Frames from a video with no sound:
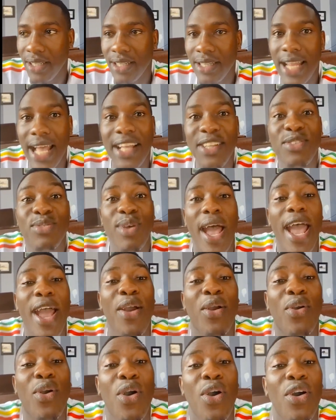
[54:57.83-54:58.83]
That's
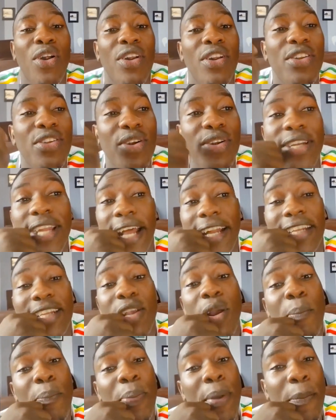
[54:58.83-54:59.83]
why I called you
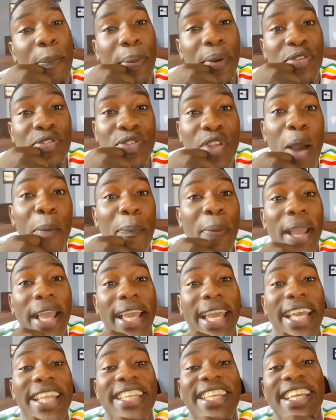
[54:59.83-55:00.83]
that you people stop
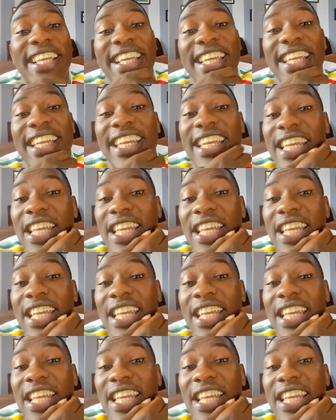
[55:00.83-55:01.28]
engaging in